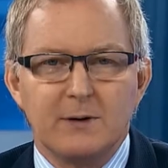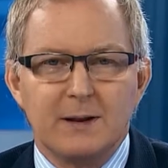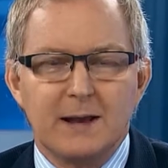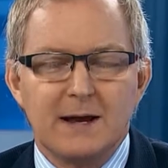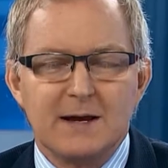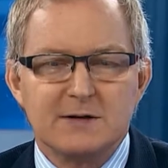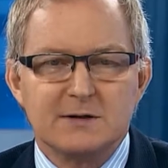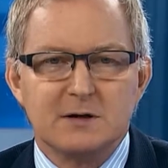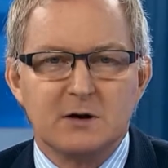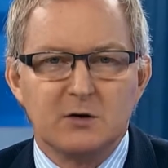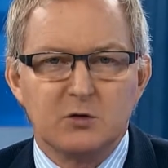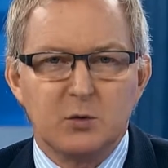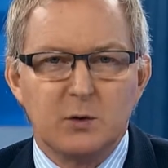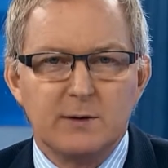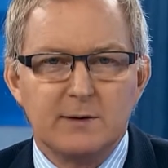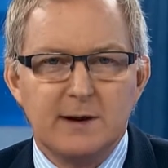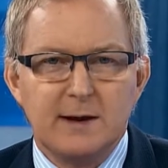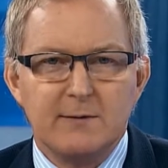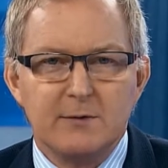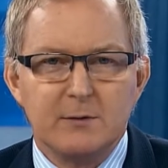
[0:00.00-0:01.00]
last year is
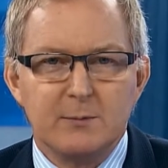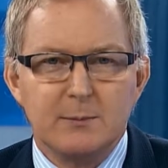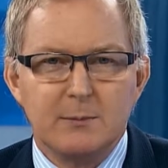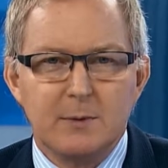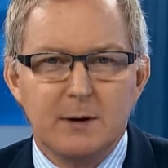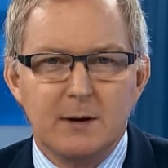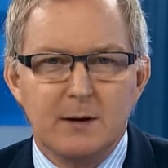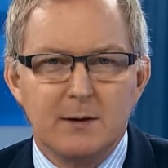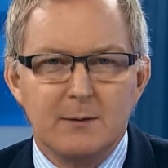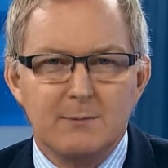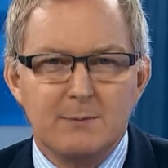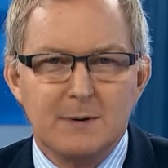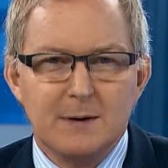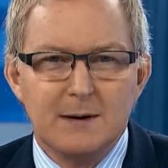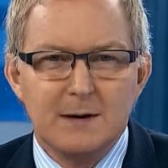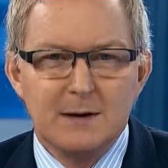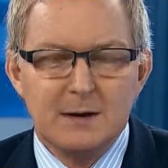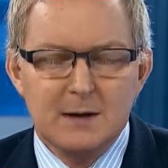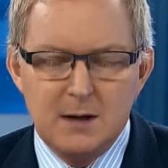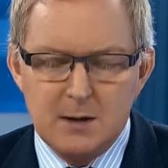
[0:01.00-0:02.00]
when David
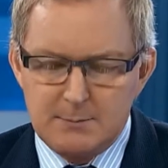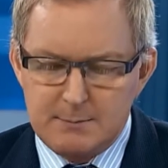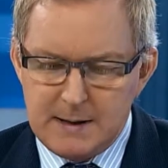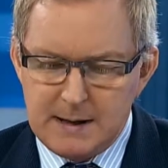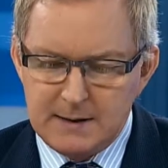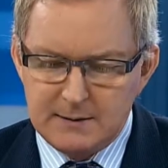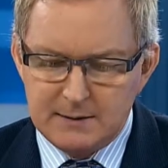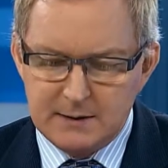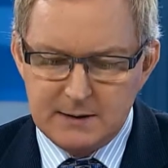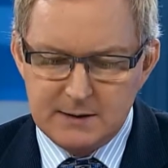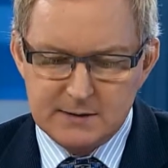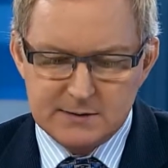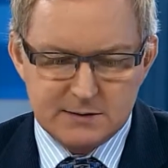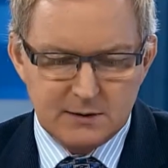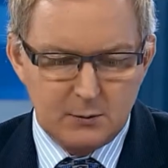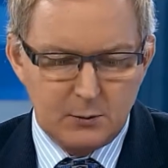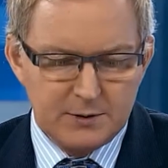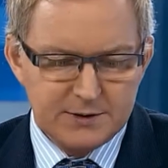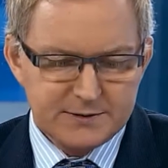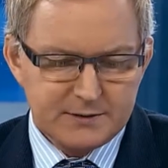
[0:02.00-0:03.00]
made these.
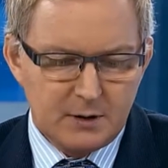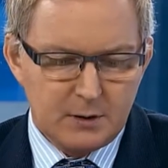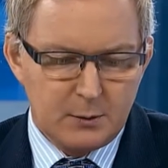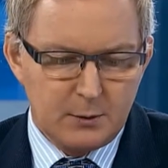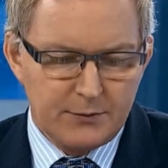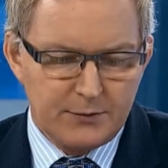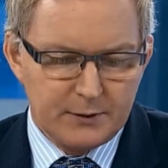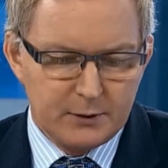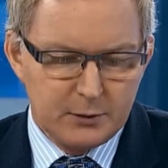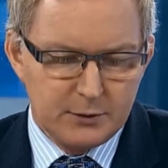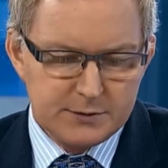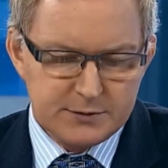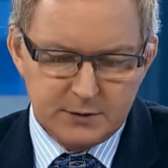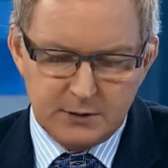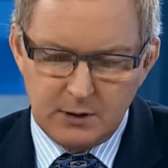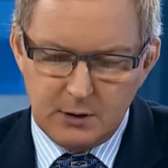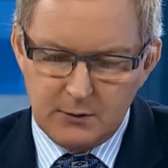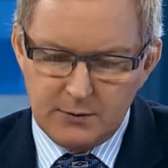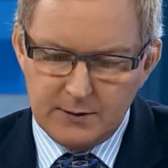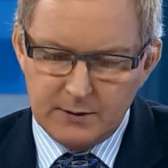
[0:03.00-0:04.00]
We'll start with the
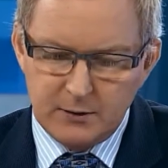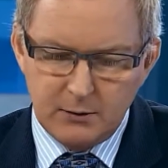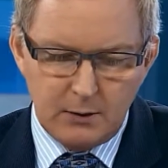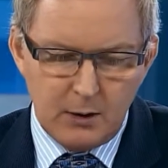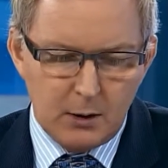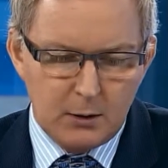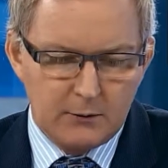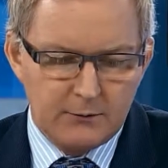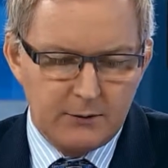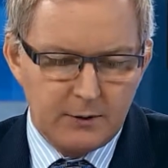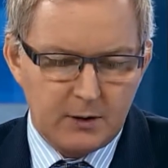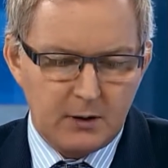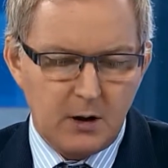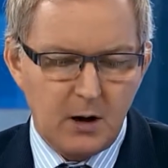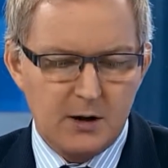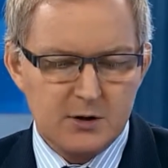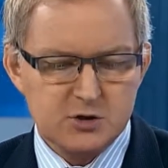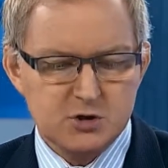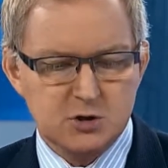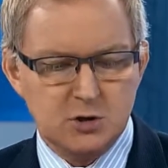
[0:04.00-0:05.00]
loser here that you're out of
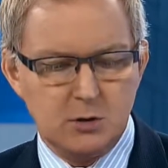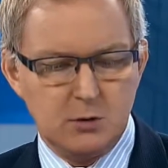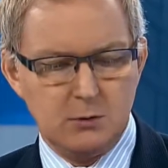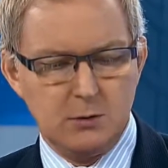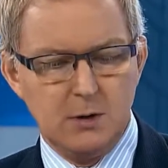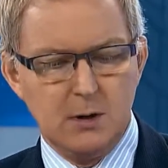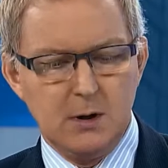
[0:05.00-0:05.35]
Concho